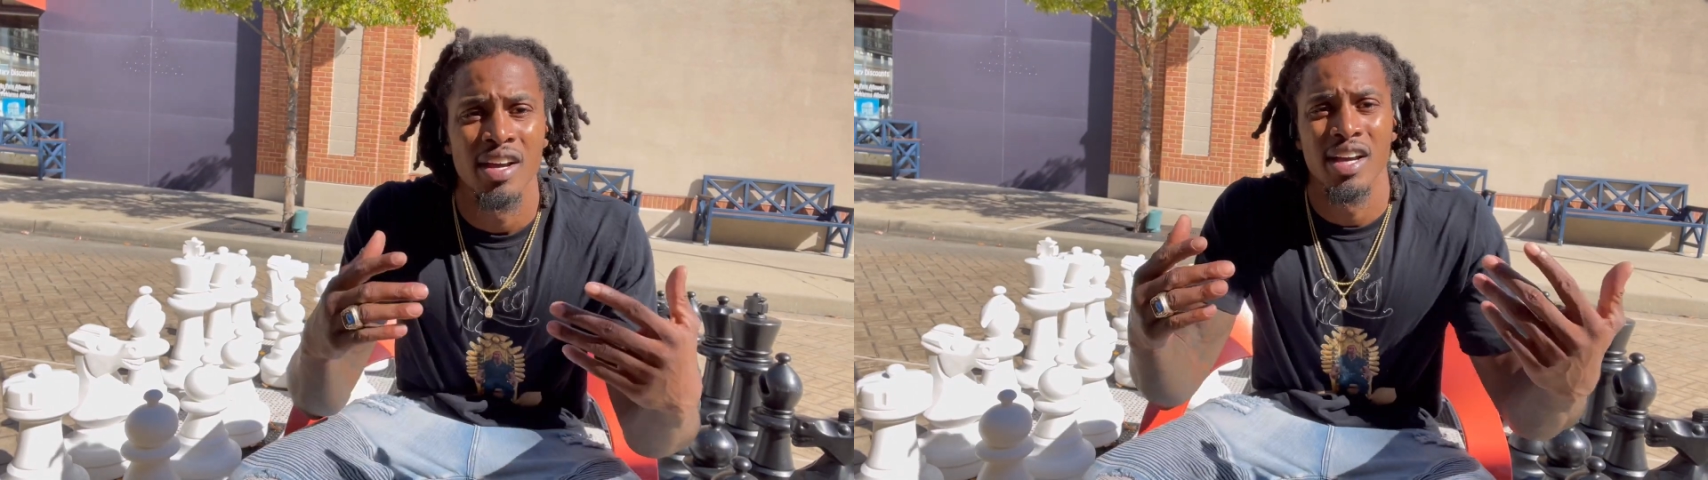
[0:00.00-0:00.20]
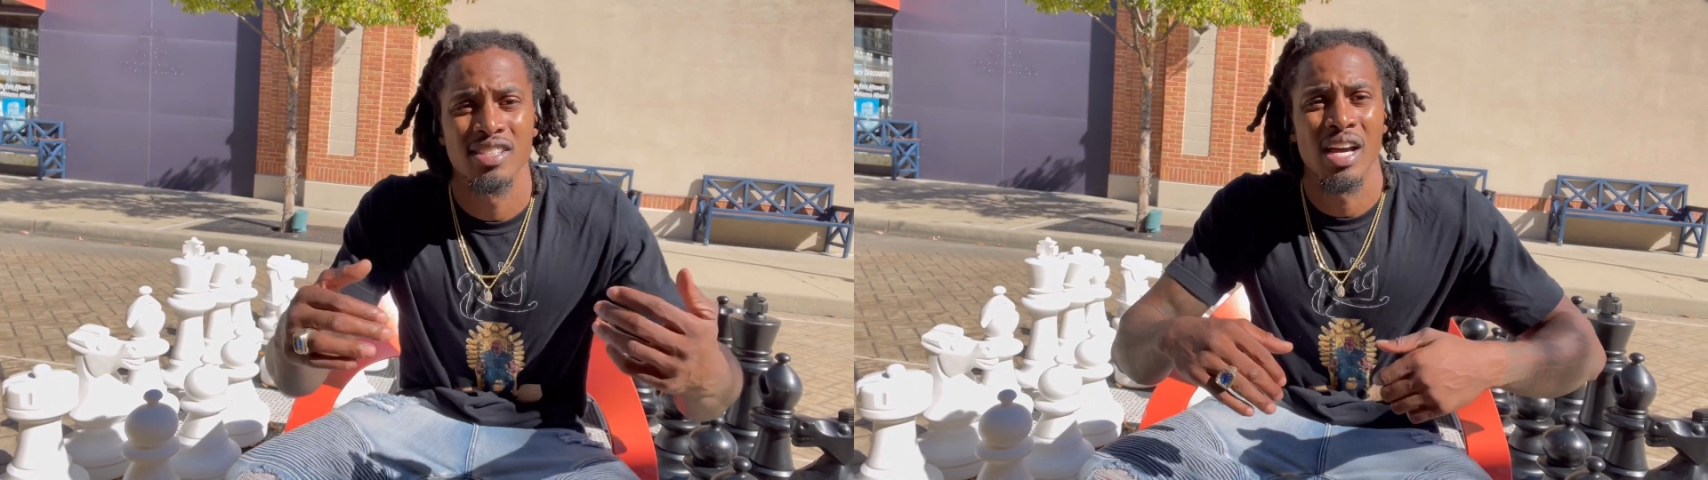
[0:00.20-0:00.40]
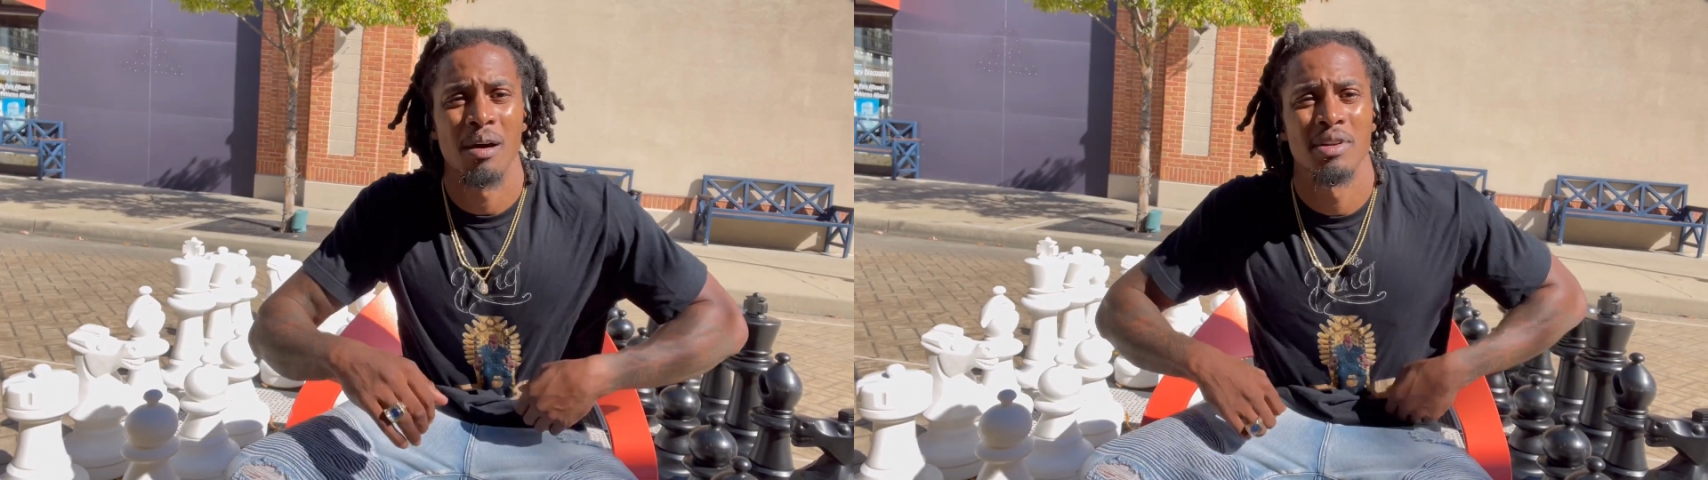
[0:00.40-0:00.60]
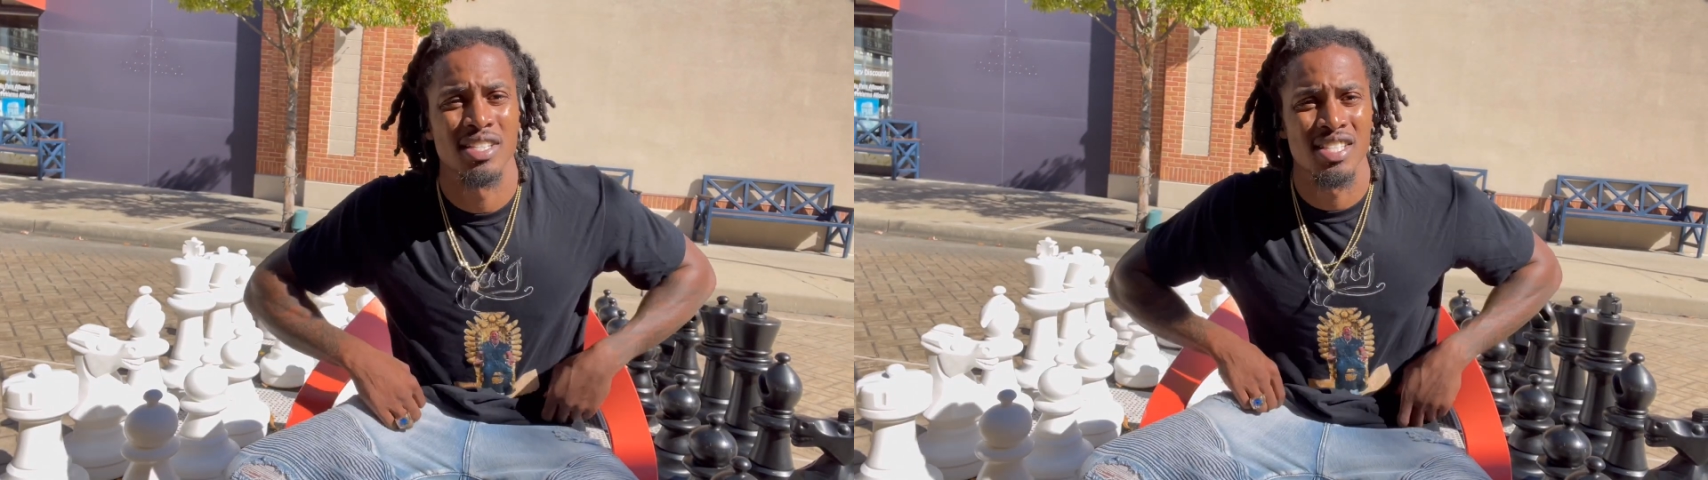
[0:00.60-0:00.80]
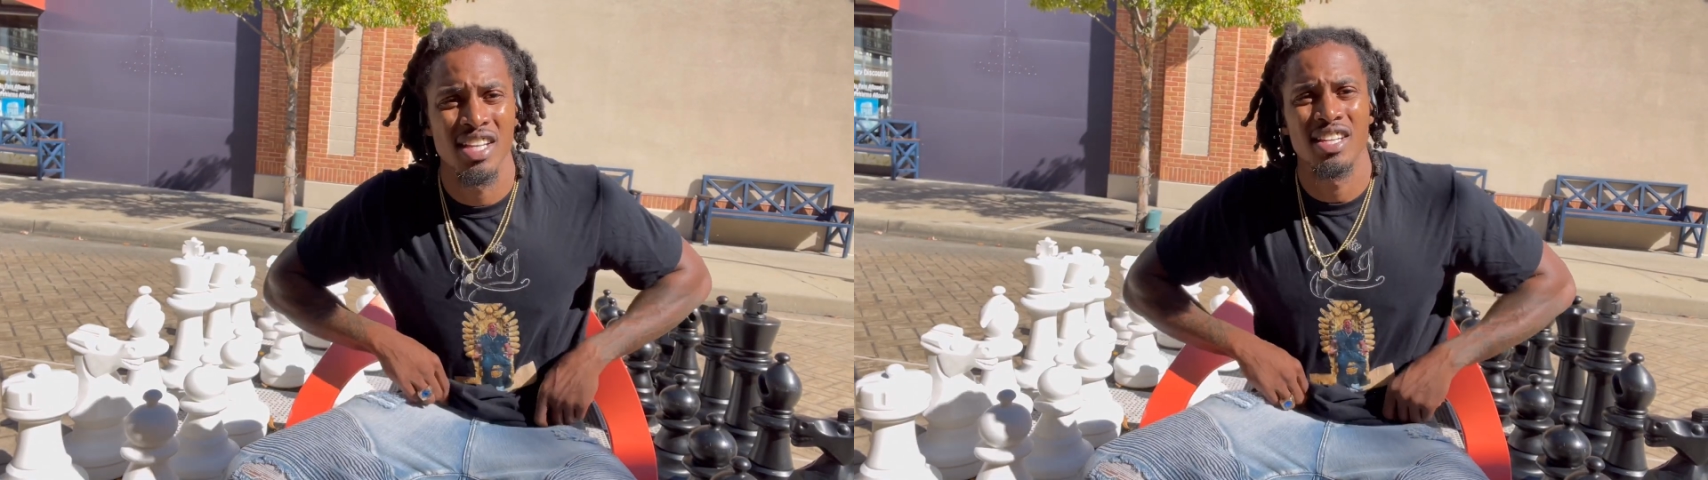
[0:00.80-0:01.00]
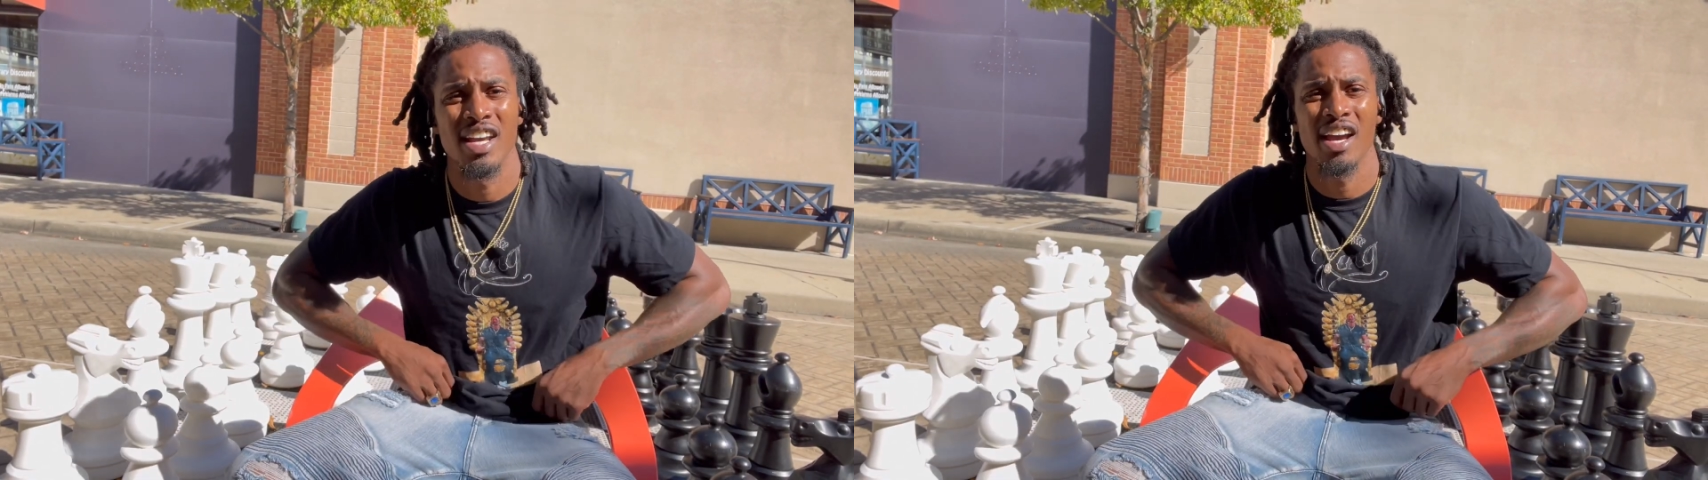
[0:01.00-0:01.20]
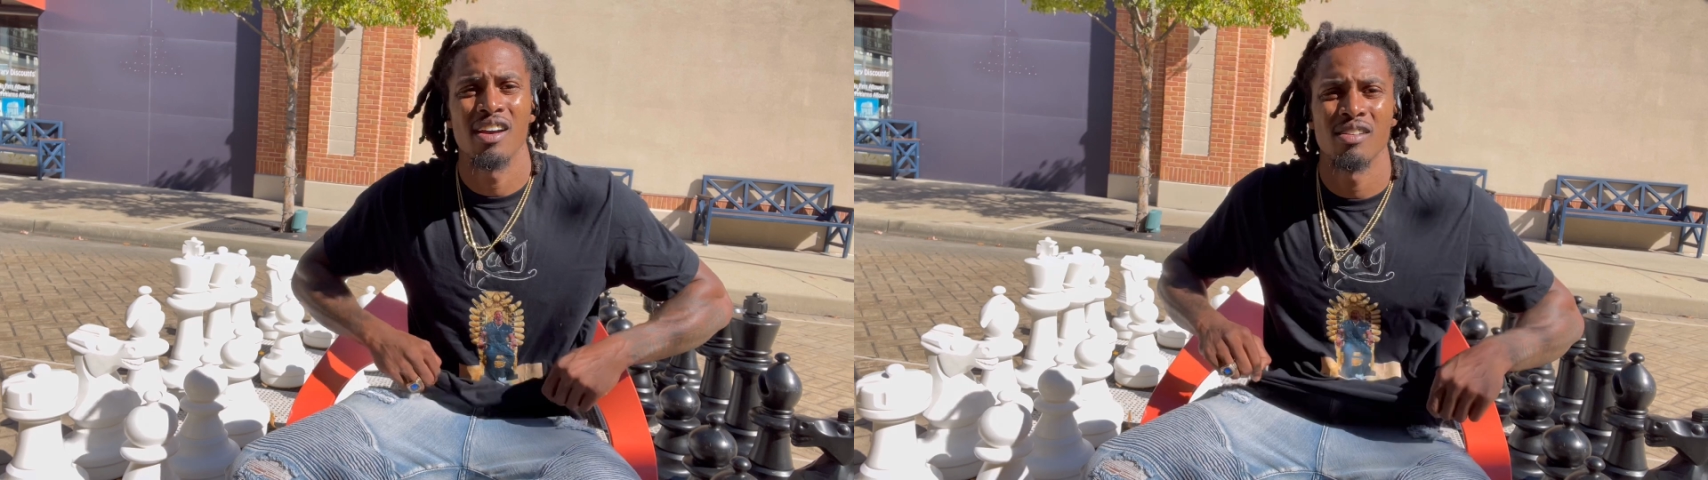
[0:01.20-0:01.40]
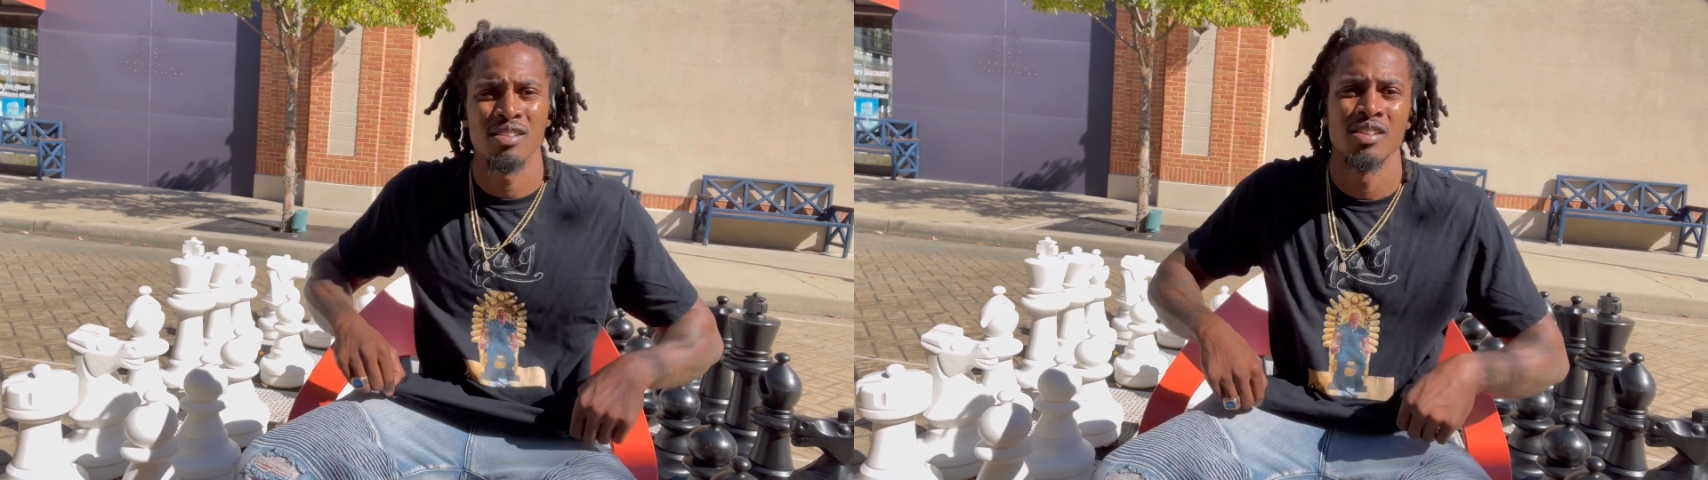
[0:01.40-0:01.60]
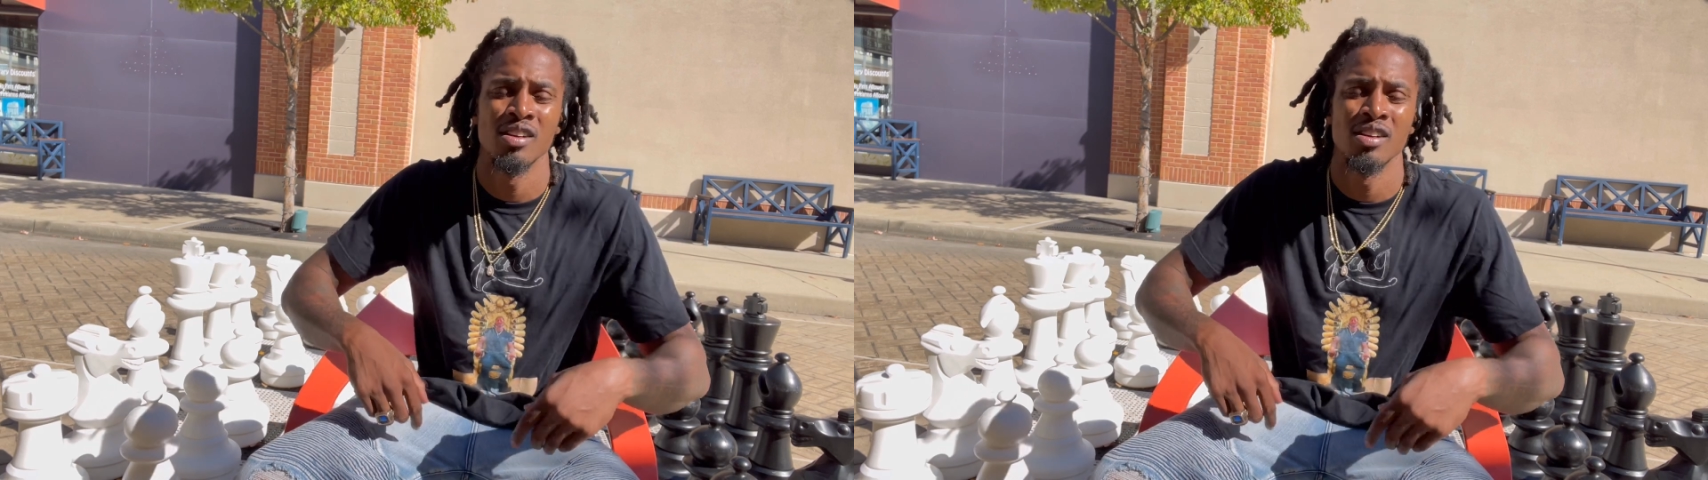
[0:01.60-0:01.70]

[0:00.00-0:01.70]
it's time to sit down